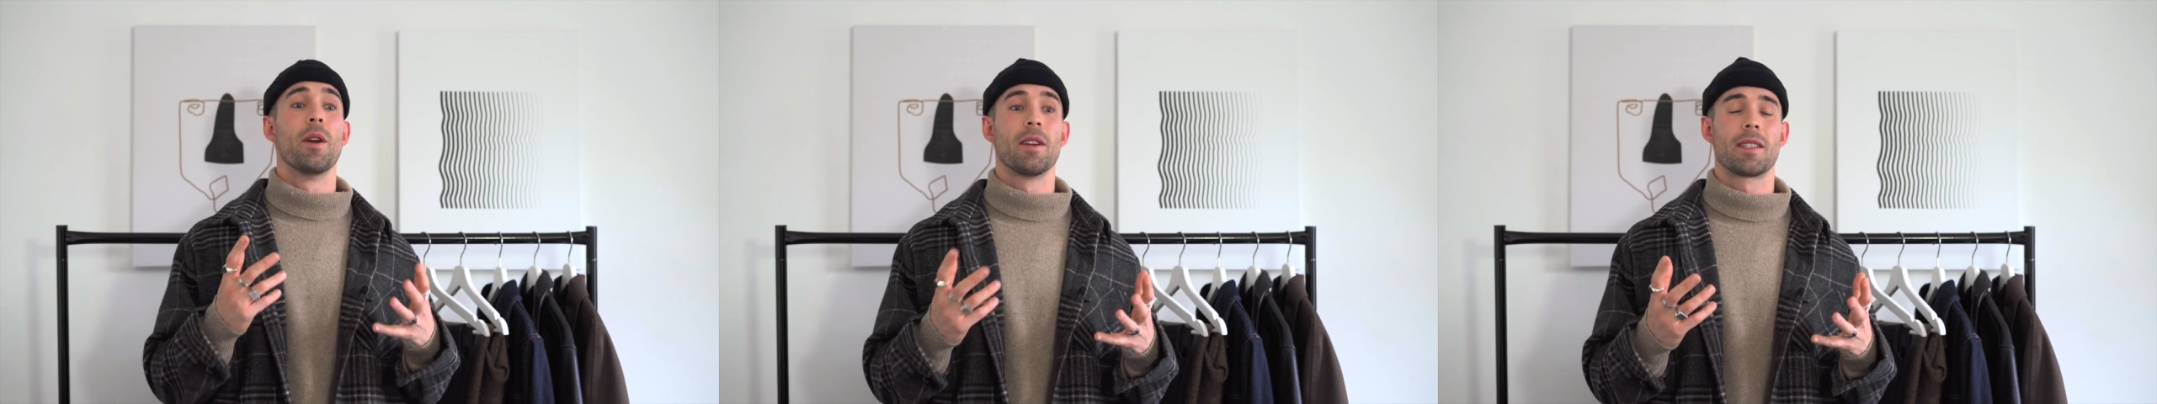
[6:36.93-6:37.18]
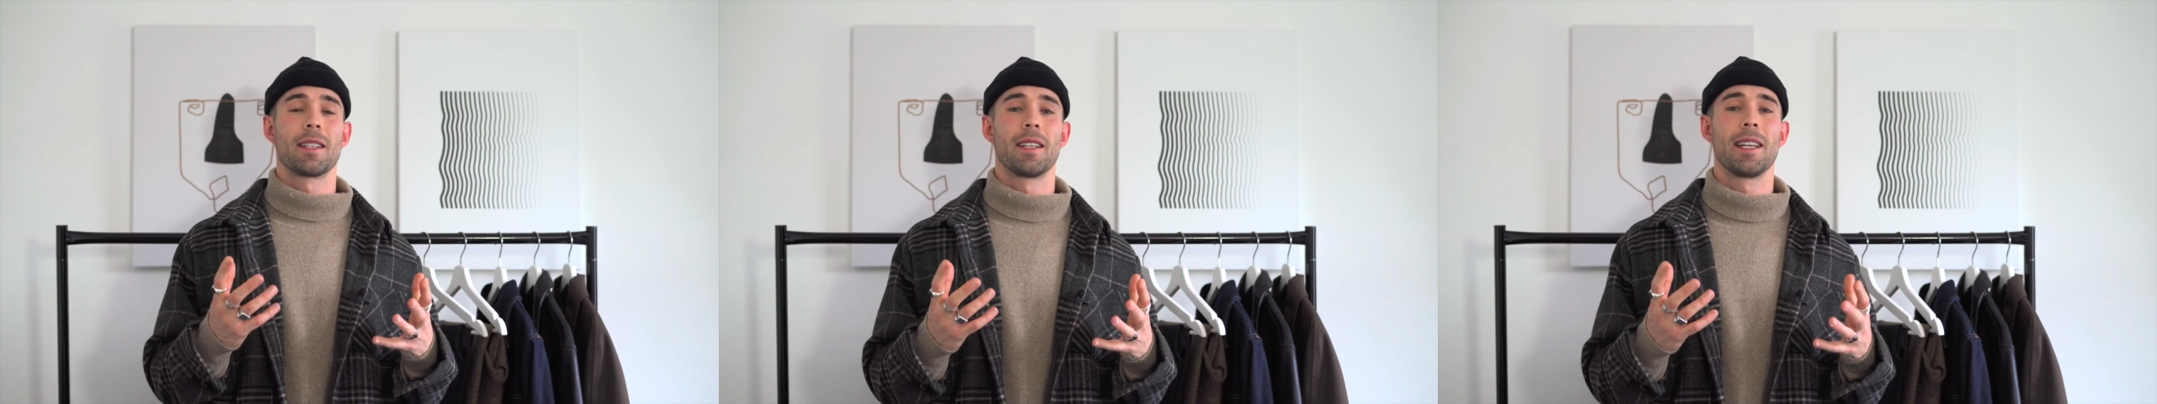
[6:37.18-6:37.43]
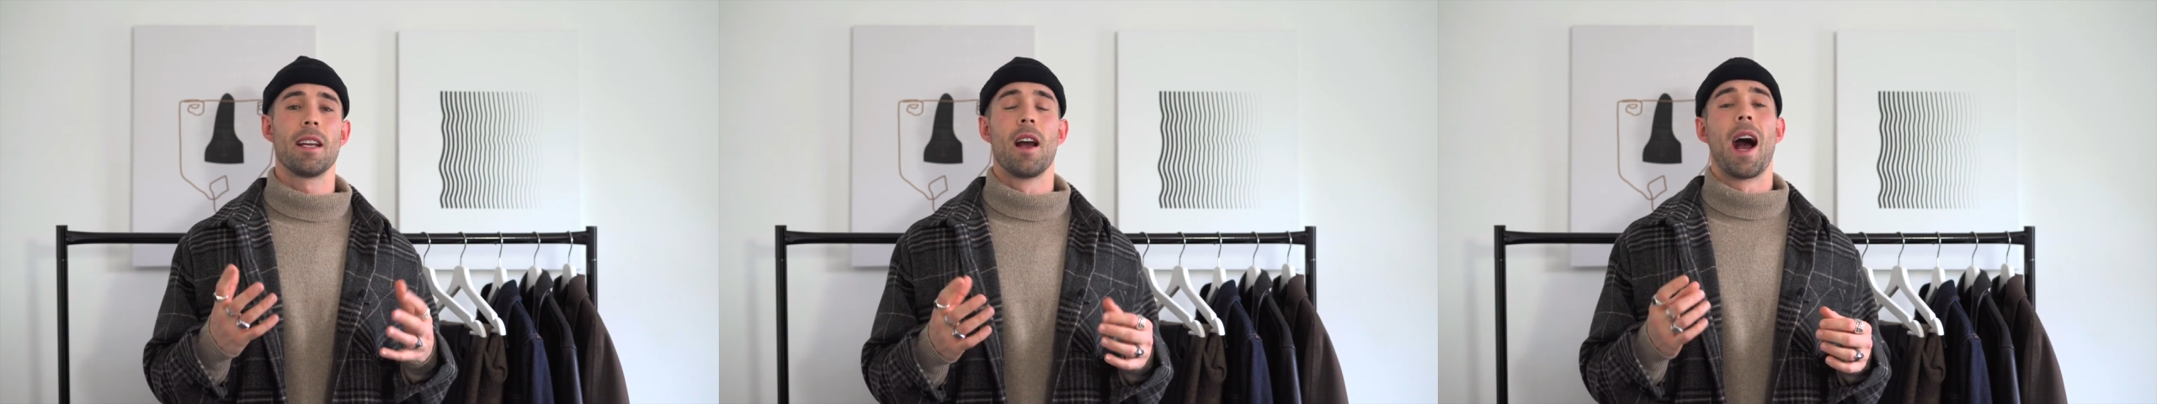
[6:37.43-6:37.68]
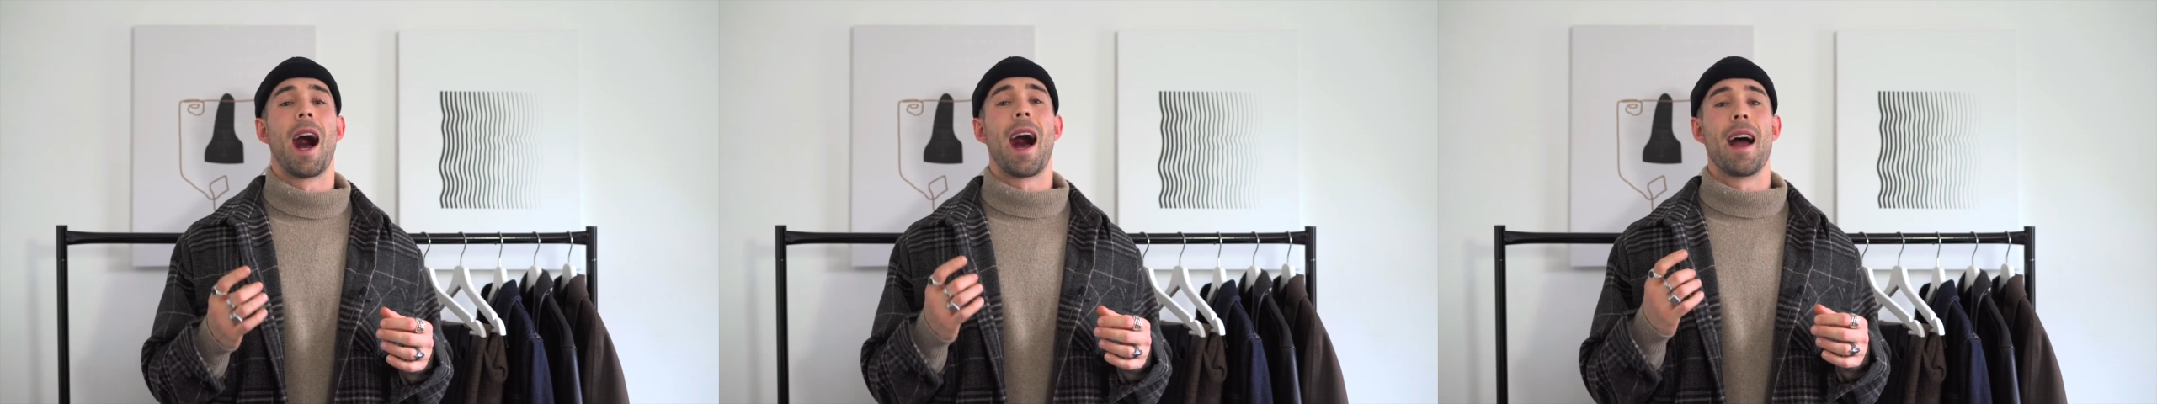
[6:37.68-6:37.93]
Personally,
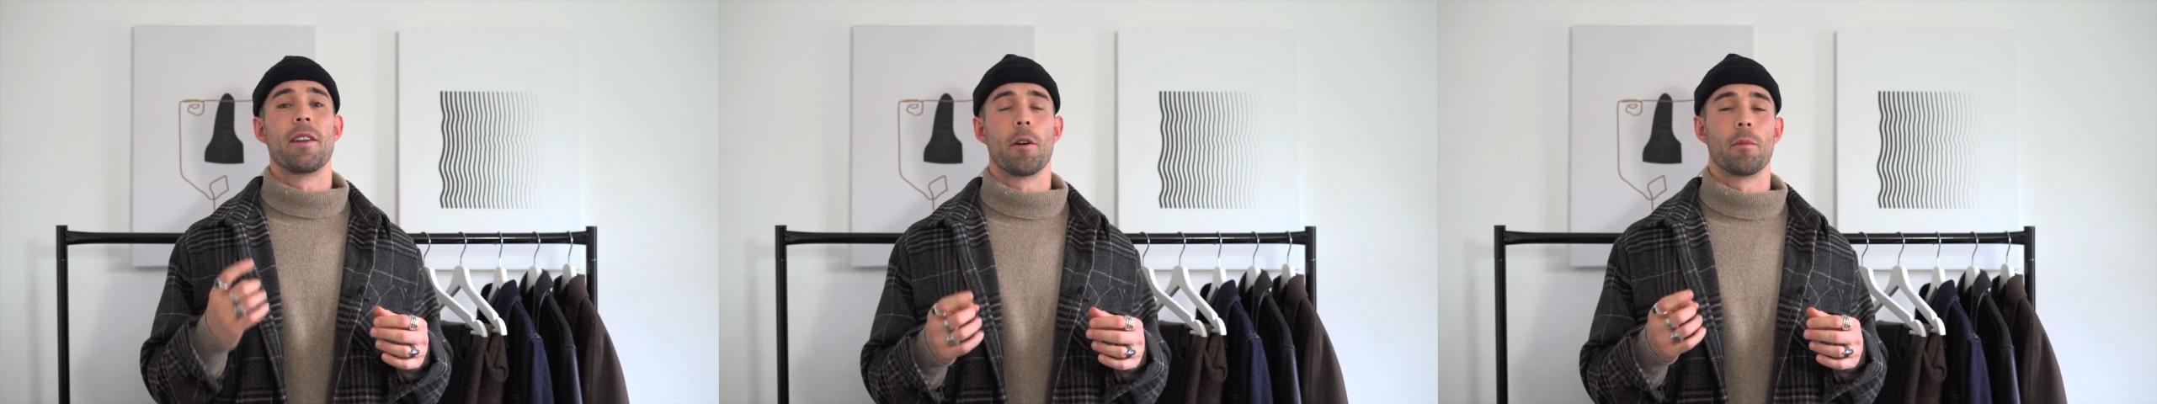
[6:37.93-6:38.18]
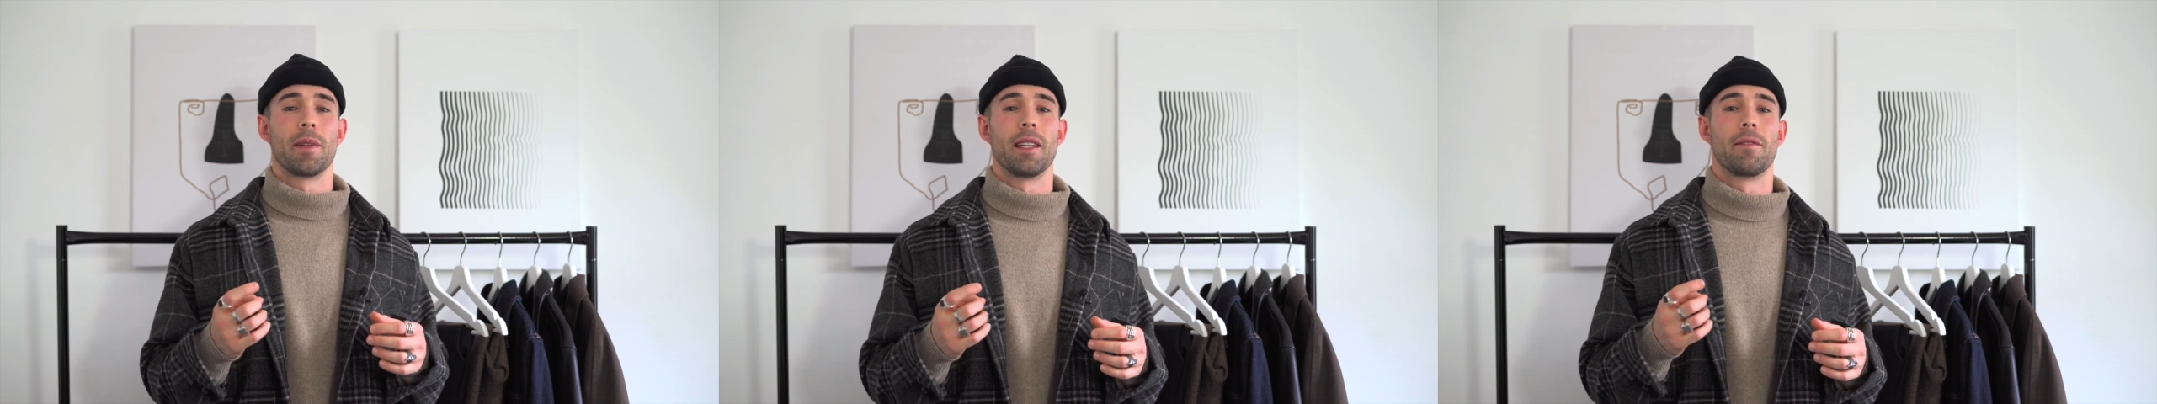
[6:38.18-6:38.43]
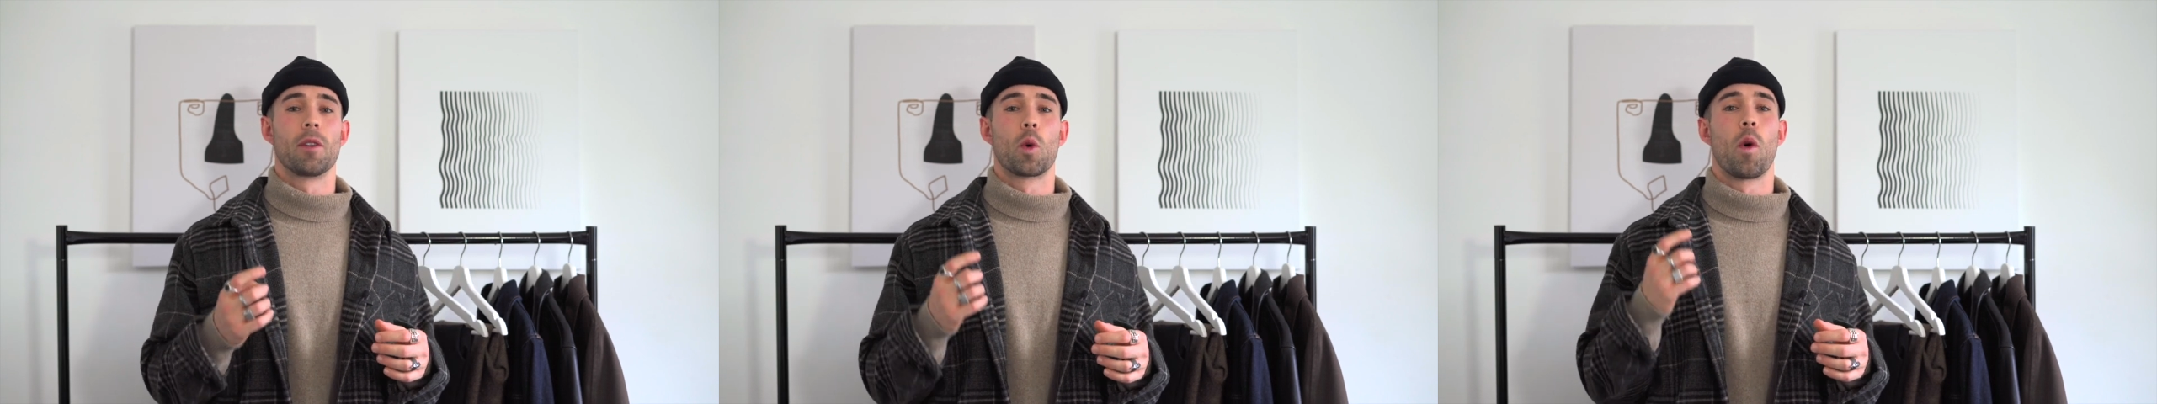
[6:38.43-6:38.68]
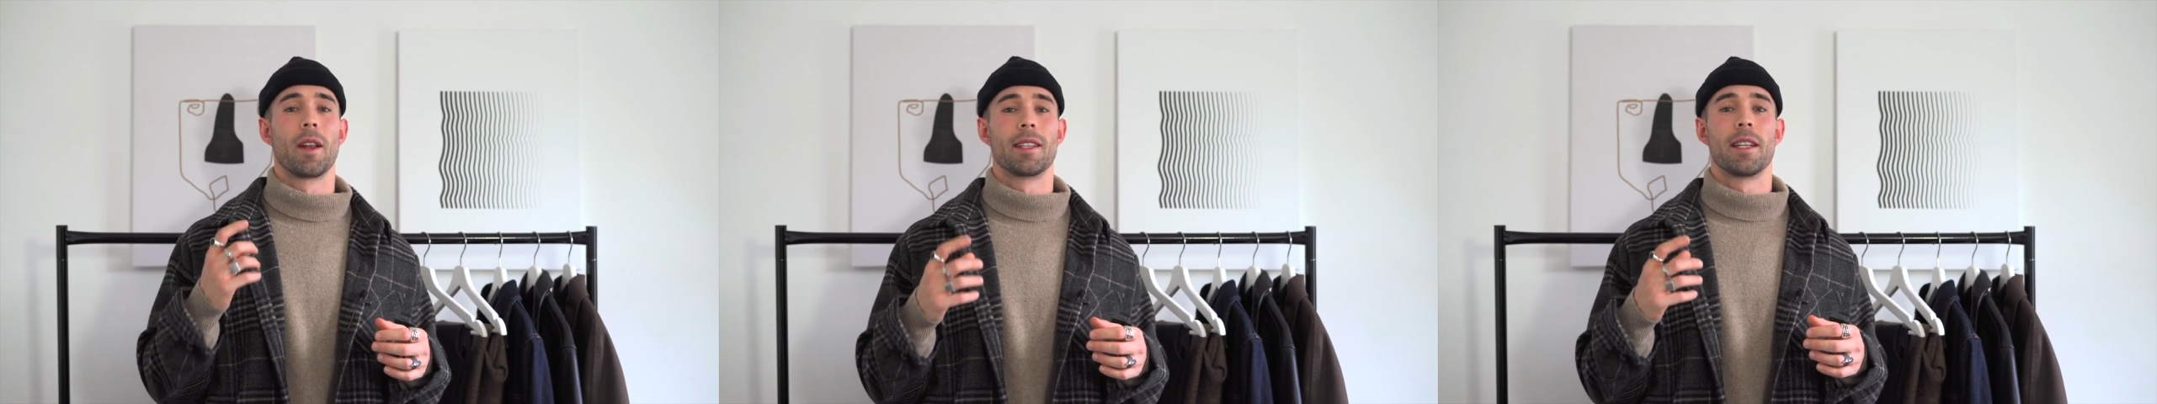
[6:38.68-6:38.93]
I don't believe the
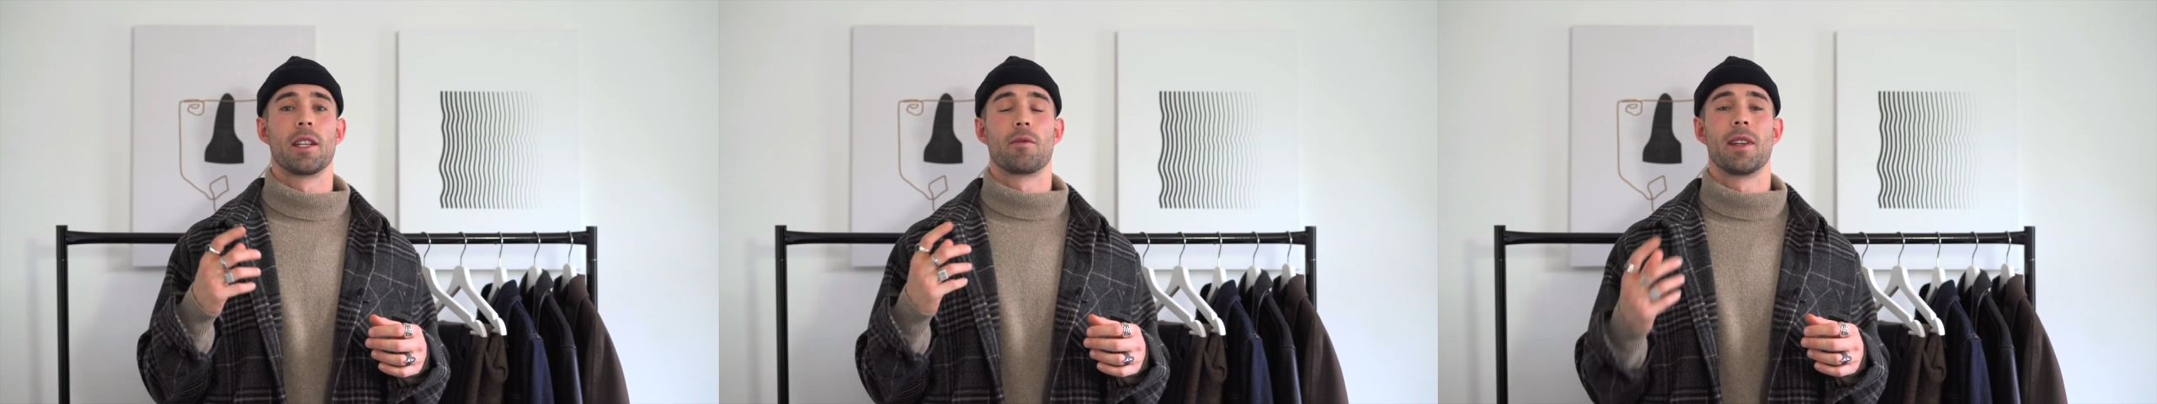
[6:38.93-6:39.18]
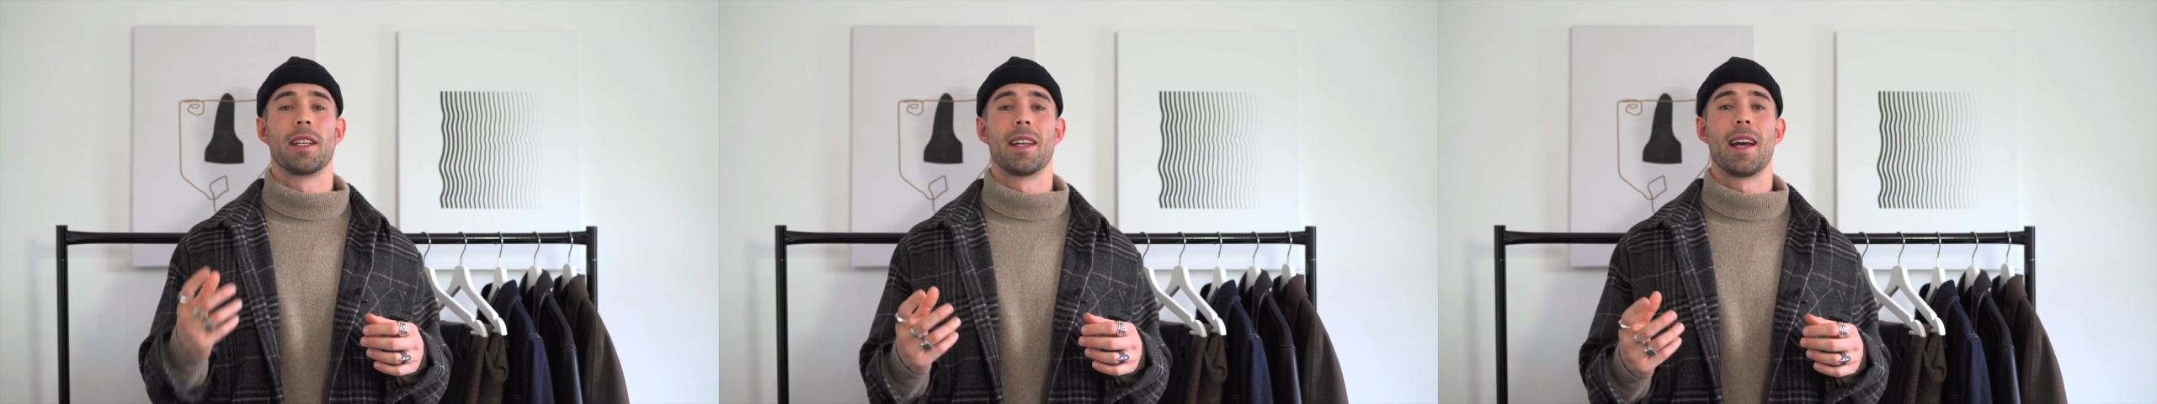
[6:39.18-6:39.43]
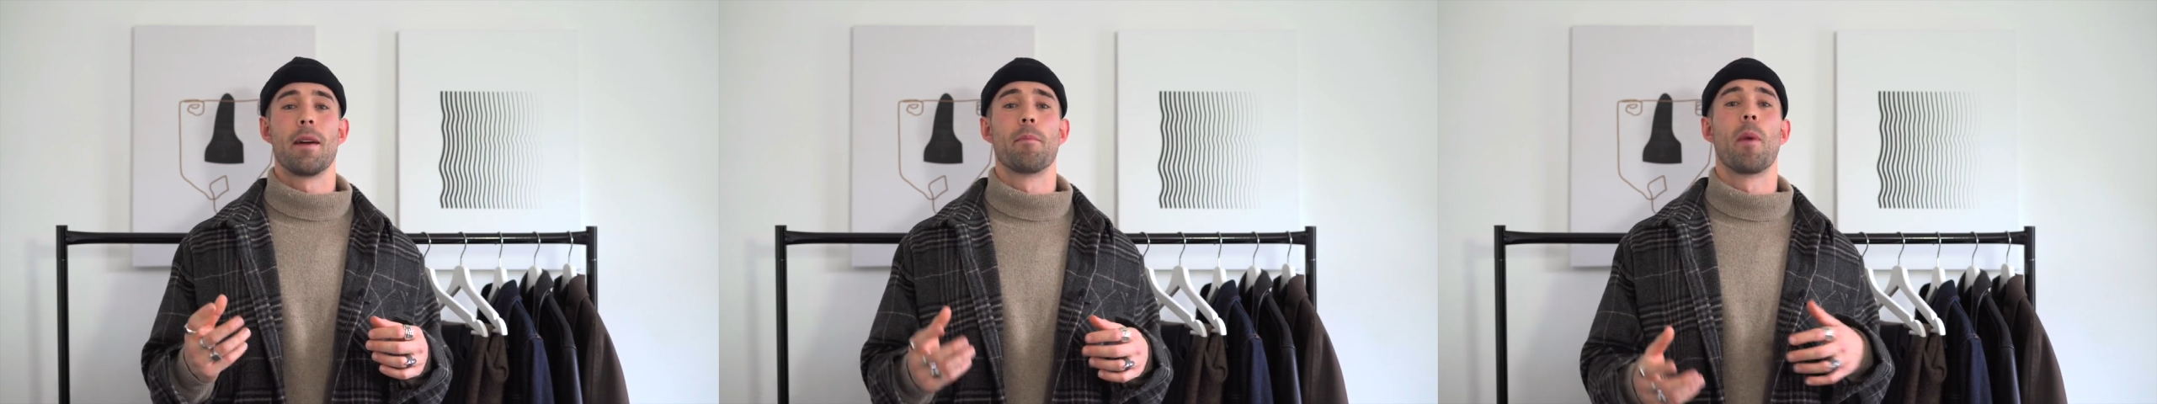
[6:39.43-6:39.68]
quality is really there,